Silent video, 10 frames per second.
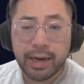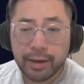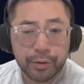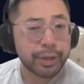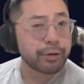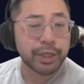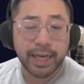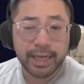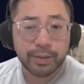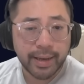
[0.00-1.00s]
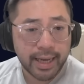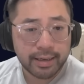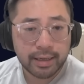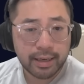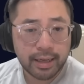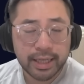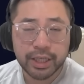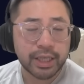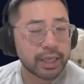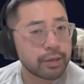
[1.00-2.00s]
another huge change, man. It's
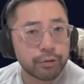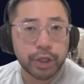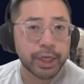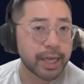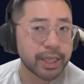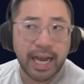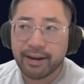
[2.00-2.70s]
just huge change